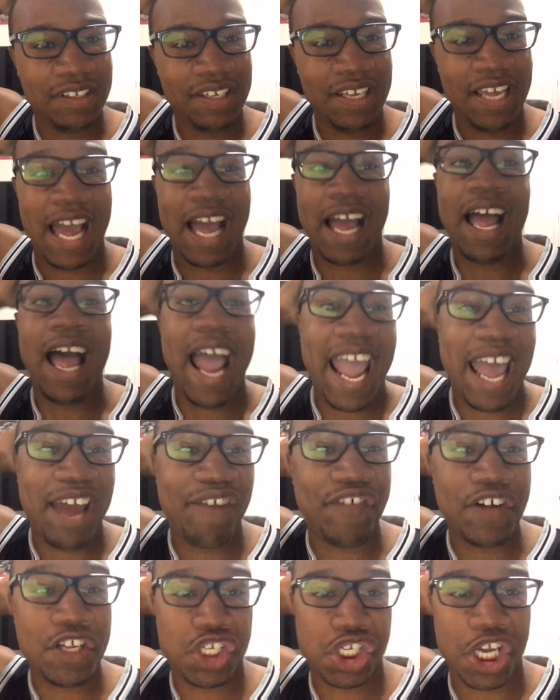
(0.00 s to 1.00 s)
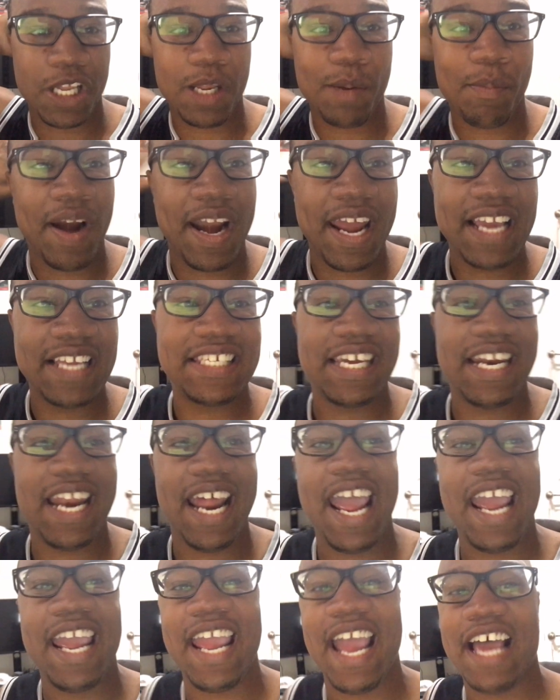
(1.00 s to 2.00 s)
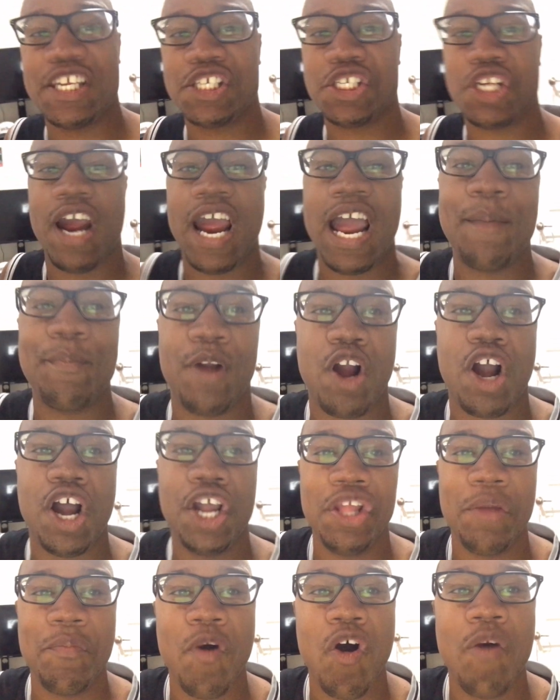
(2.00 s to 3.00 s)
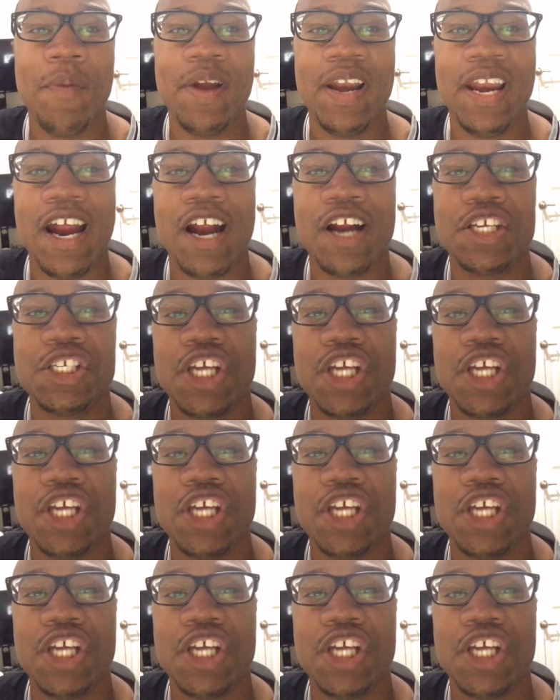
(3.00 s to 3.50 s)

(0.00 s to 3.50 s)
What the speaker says: Yeah, I had fun celebrating today. Yeah, sorry, I'm caught in the moment here.